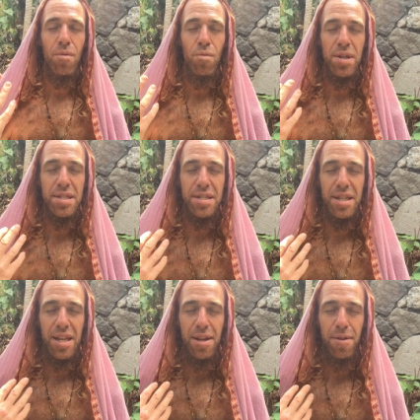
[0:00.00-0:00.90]

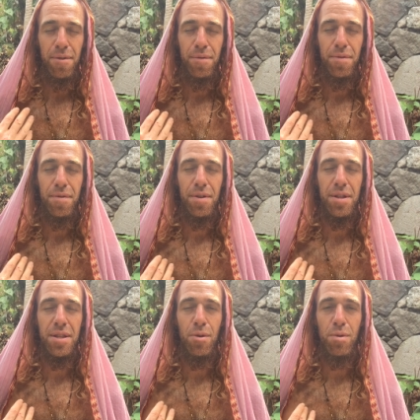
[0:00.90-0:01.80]
receive
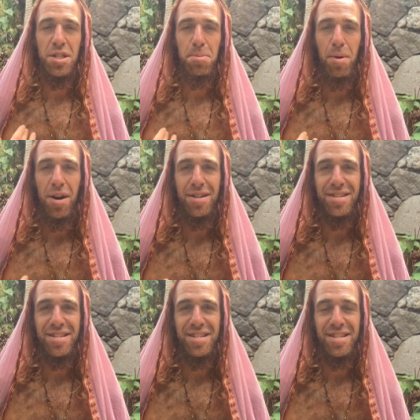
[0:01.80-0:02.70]
the
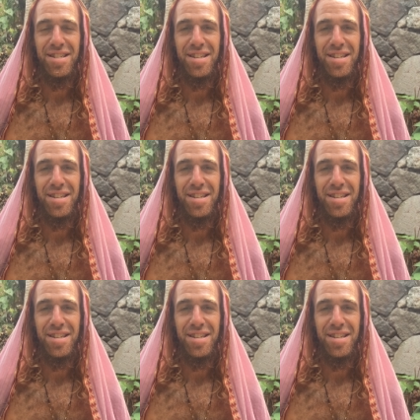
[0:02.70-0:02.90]
response